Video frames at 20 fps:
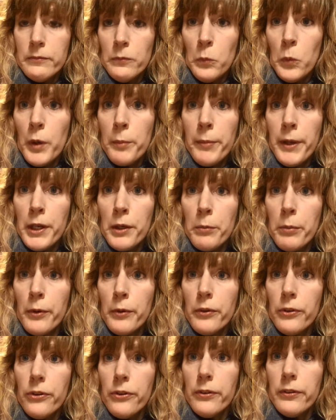what better
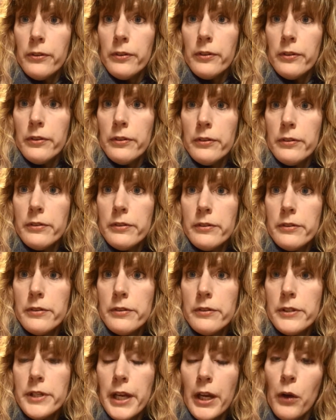person
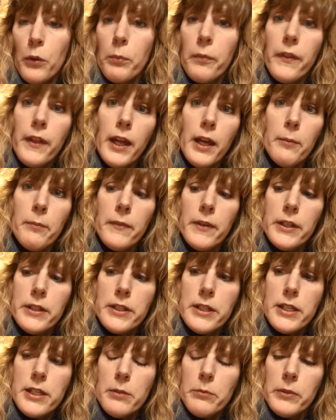to help them
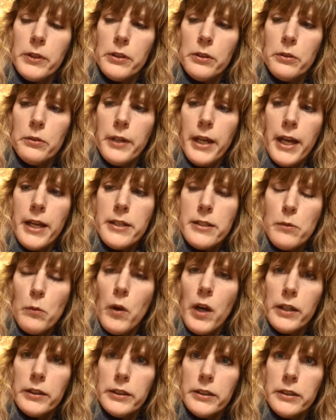than someone who has
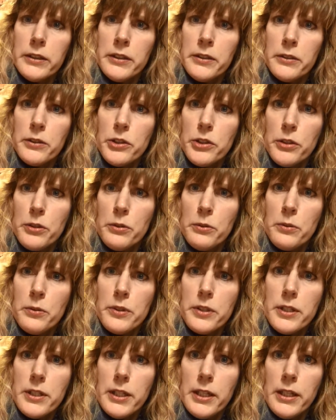walked in their
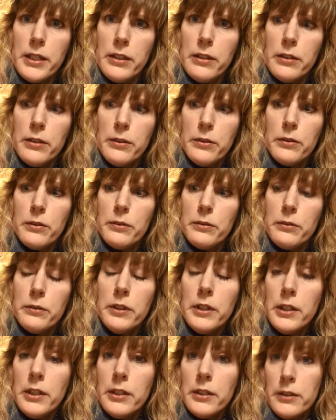shoes and who,
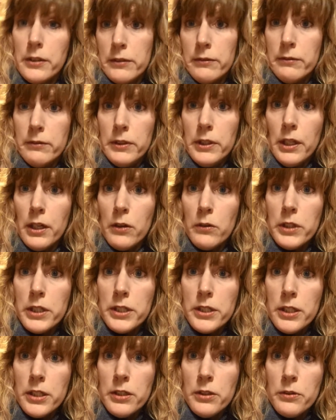you know,
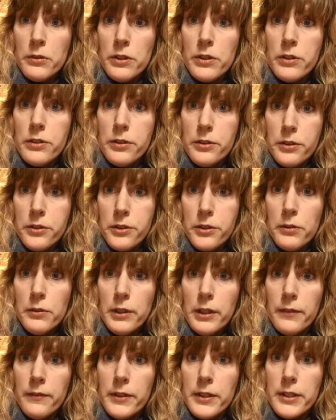continues to
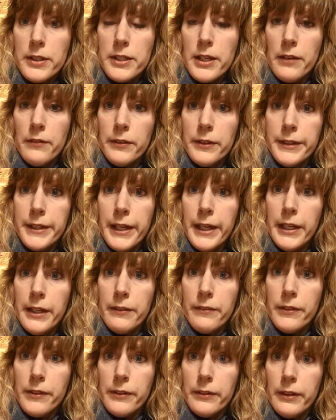live this every day
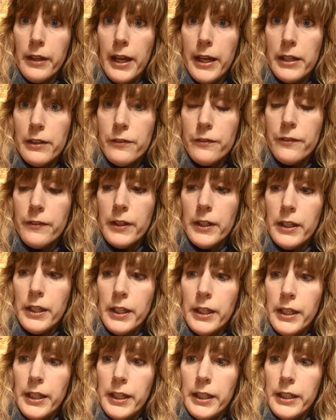of their life.
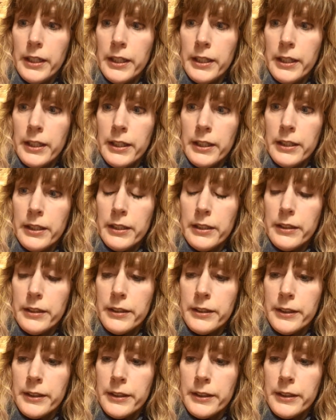And,